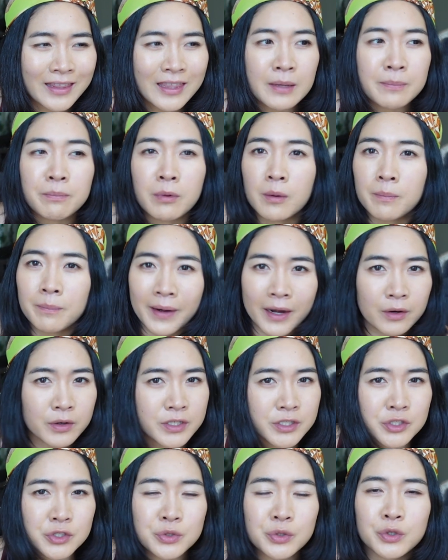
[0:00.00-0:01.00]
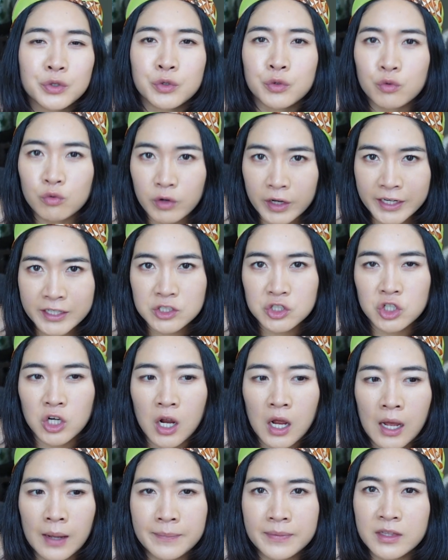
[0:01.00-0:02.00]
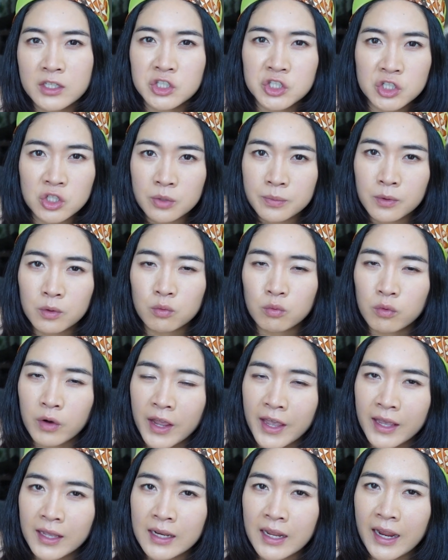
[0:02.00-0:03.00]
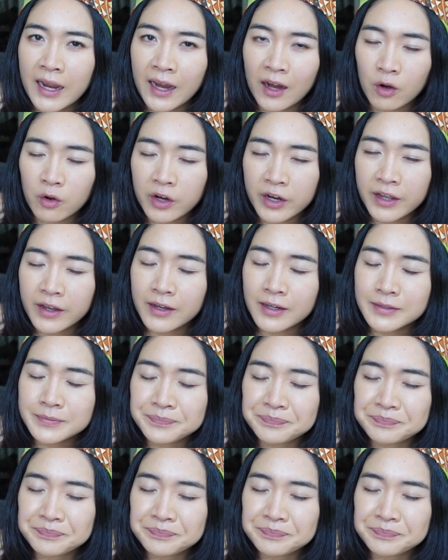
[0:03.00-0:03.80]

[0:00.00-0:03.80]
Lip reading: think Barberas do a great job in the chillable red area.